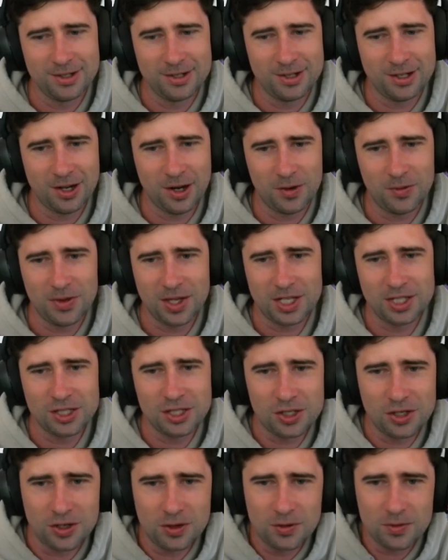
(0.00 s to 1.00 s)
You know, things
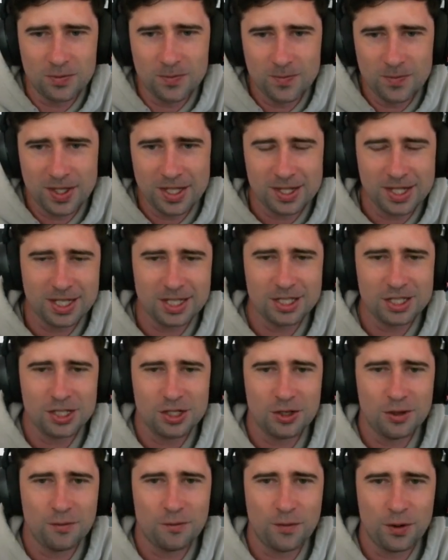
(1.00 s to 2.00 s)
you do. The things you
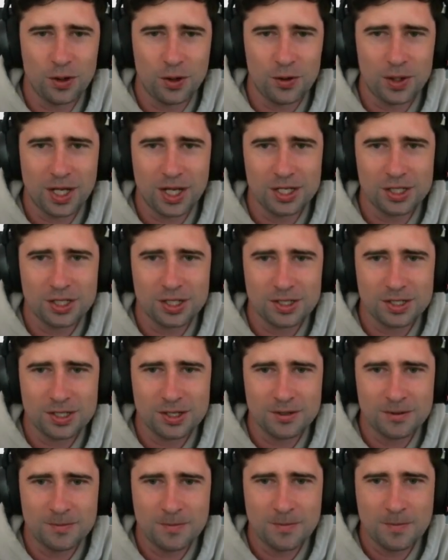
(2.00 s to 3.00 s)
do for locations,
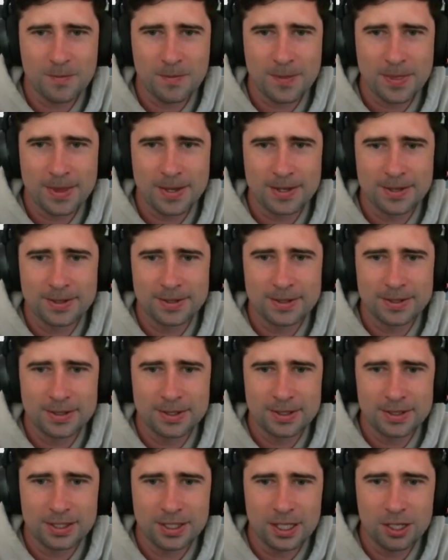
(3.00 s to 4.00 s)
huh?
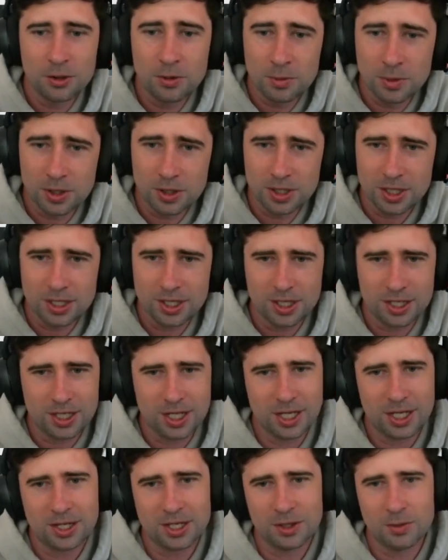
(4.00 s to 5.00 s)
Killmonger.
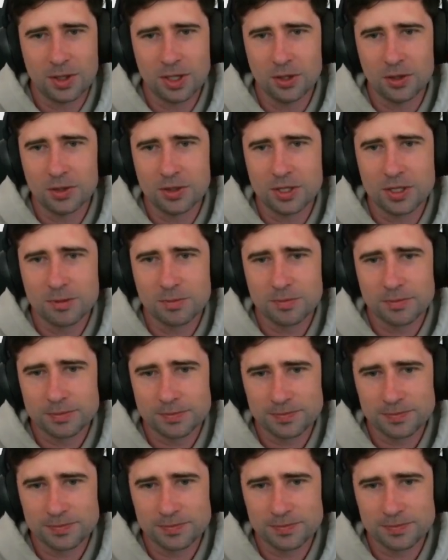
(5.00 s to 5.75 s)
Okay, I think we lose.